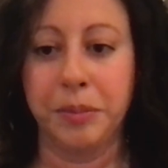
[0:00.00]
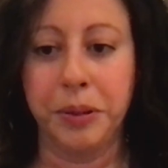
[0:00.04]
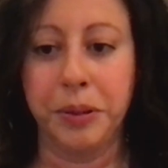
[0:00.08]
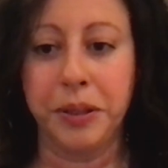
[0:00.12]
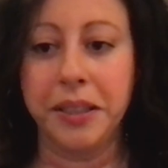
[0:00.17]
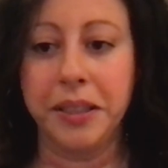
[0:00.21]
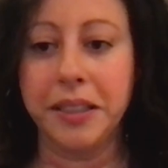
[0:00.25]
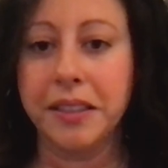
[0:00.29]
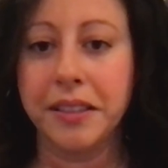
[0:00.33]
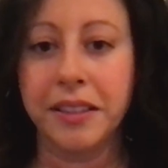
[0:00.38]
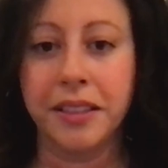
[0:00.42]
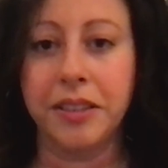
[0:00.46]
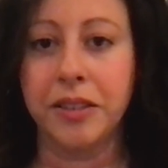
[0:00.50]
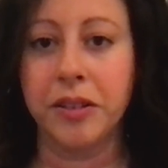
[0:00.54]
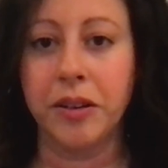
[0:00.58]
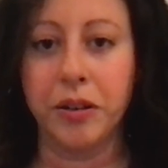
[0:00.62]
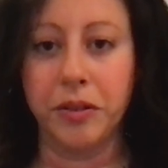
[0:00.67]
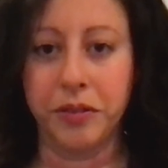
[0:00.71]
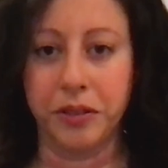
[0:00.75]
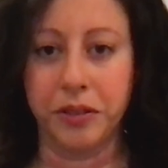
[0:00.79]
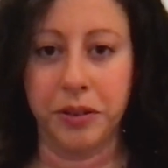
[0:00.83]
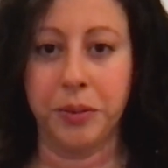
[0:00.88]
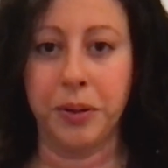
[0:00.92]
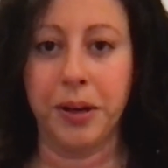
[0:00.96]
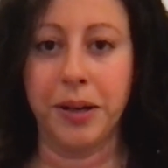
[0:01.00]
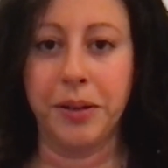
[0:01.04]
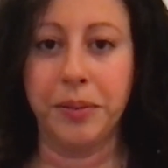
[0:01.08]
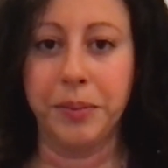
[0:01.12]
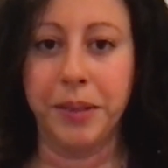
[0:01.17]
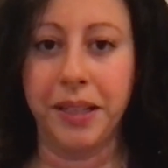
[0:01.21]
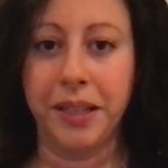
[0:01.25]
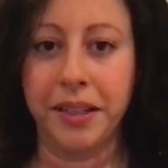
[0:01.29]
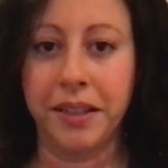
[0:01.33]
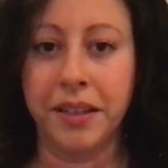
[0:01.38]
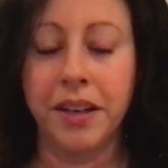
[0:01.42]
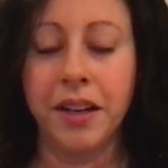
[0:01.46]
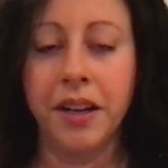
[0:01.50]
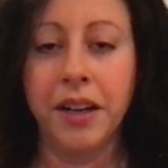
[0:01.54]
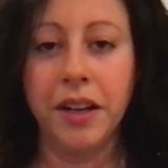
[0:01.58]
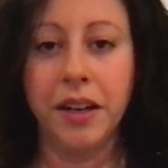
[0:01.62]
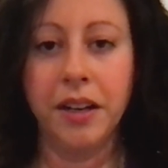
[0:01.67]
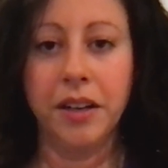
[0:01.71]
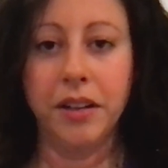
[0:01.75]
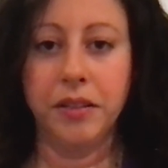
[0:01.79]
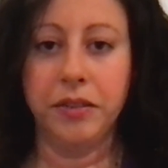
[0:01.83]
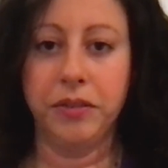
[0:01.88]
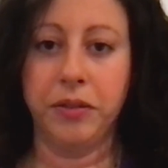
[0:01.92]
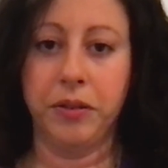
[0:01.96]
completely
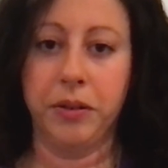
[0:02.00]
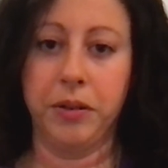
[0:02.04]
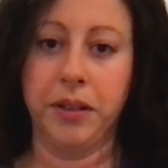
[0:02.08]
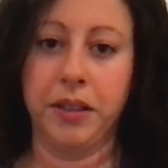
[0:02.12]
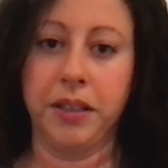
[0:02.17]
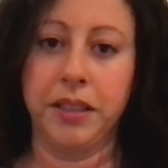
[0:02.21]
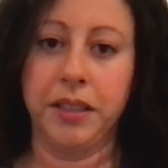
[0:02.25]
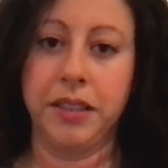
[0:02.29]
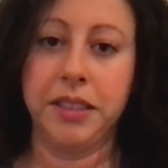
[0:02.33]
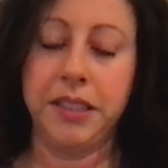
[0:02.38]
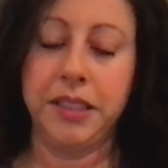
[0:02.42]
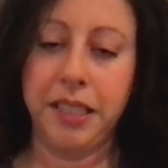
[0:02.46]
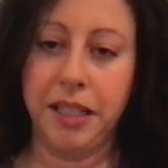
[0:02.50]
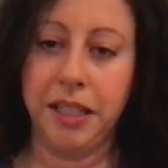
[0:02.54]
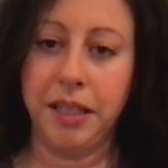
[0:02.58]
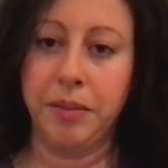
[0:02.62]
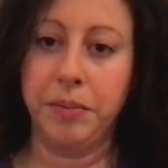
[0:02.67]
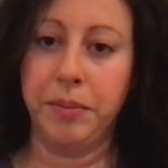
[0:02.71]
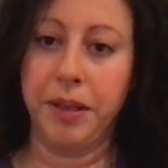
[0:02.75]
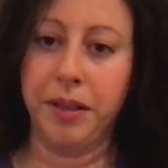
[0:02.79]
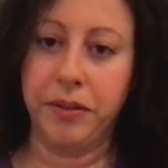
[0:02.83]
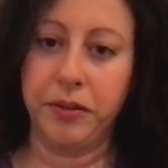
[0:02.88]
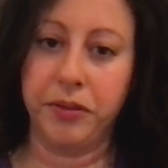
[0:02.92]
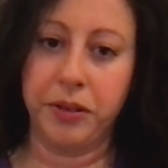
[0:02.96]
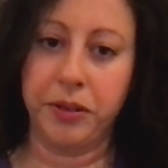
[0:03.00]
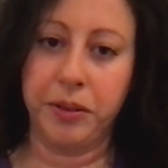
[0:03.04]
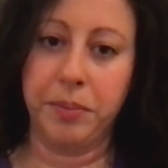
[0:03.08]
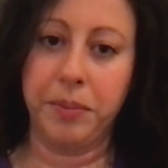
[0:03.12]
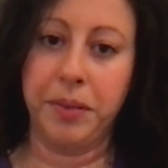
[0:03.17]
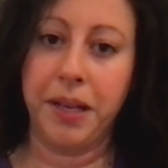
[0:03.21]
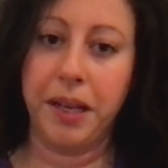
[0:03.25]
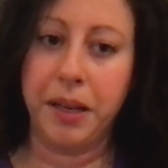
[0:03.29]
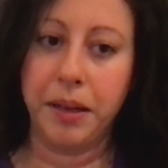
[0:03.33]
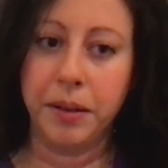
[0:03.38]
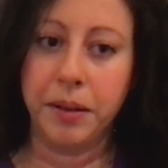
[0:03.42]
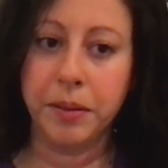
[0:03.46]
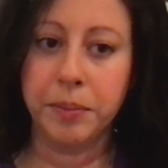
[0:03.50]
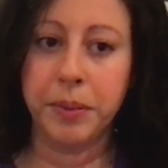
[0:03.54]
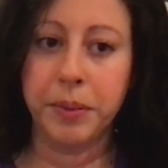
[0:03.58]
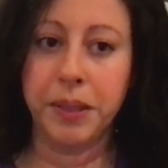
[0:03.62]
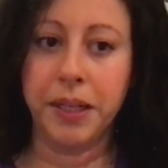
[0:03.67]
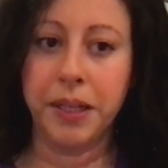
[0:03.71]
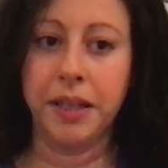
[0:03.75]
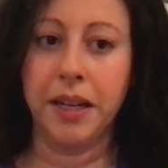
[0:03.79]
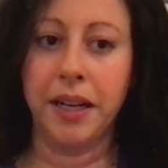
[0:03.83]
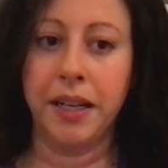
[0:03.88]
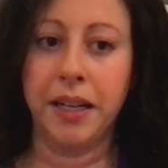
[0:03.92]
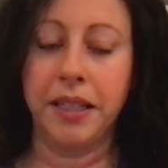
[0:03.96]
overwhelming for Tim and for me
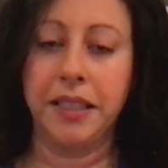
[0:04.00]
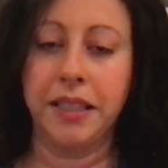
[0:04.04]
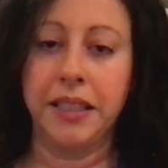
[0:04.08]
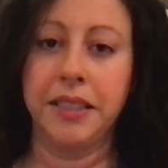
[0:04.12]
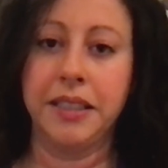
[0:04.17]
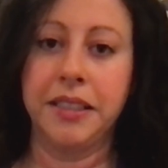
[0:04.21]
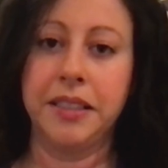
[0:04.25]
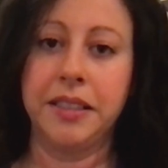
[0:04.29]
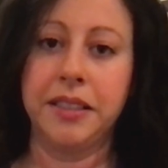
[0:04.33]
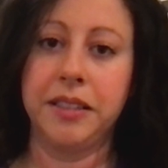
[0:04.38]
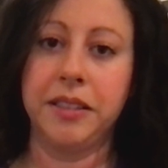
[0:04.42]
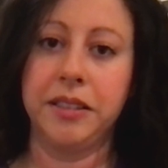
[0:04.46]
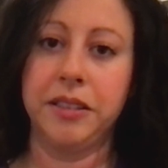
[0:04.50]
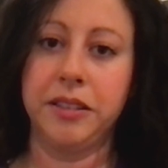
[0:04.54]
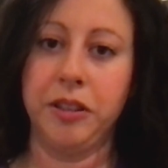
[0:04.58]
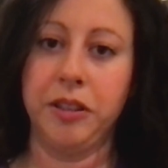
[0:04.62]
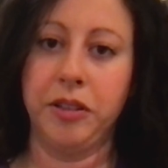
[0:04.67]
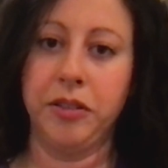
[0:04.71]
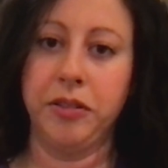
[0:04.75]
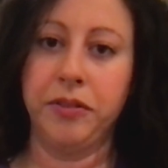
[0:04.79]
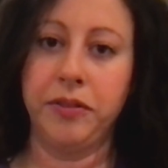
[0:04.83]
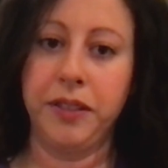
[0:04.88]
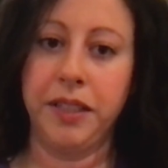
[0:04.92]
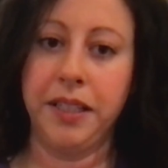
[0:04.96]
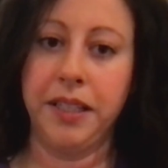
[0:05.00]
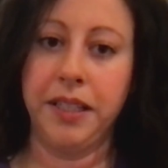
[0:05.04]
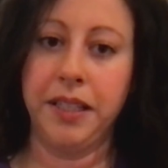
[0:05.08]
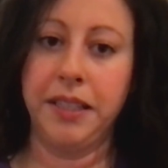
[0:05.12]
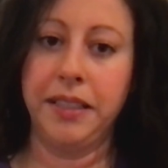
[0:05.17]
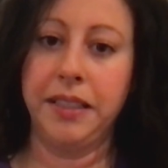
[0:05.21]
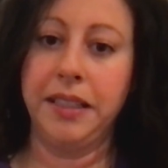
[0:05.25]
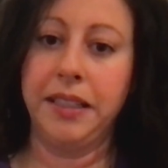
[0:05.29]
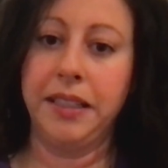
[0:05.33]
because Sophia